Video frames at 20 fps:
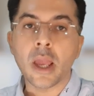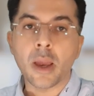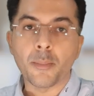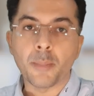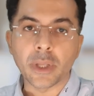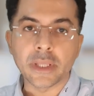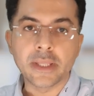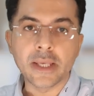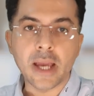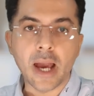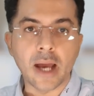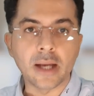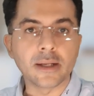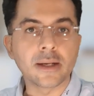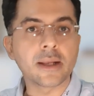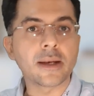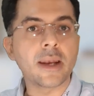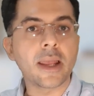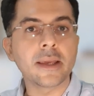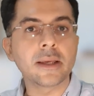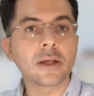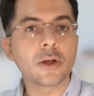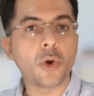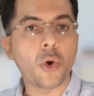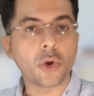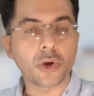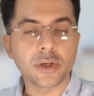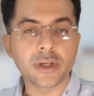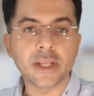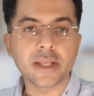but the underlying
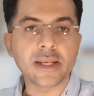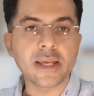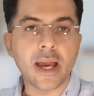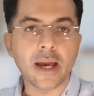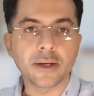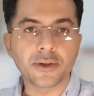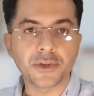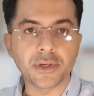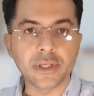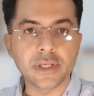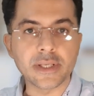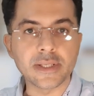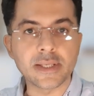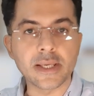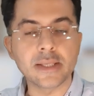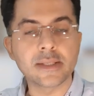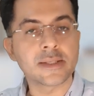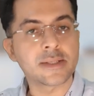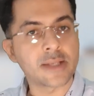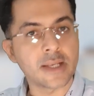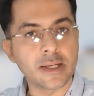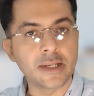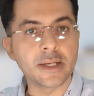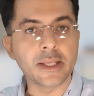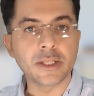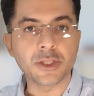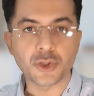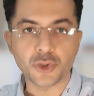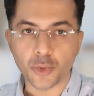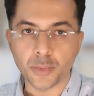coronary artery disease still
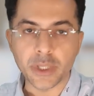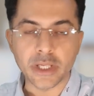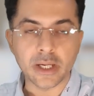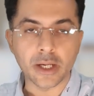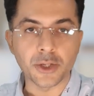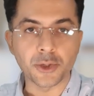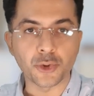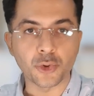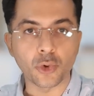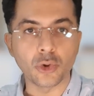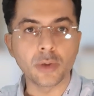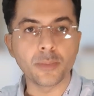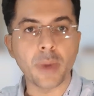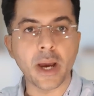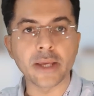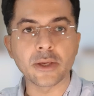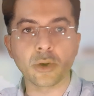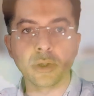needs to be controlled by your